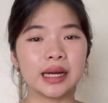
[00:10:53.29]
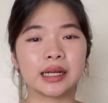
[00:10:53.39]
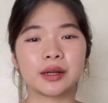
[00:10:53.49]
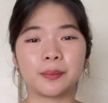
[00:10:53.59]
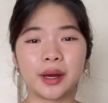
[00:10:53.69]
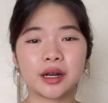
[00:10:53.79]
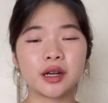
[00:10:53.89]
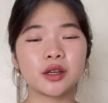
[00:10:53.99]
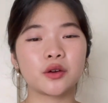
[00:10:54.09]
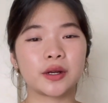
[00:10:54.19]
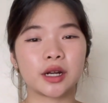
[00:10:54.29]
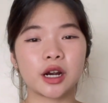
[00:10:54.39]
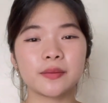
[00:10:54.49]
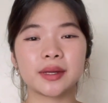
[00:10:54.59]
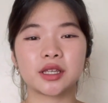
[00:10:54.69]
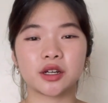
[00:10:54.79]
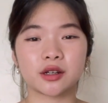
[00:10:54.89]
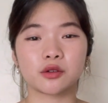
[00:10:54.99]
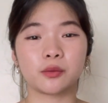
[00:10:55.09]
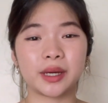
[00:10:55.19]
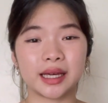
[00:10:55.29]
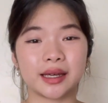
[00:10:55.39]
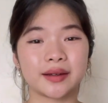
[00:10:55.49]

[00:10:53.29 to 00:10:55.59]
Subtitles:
the better your retirement years will be.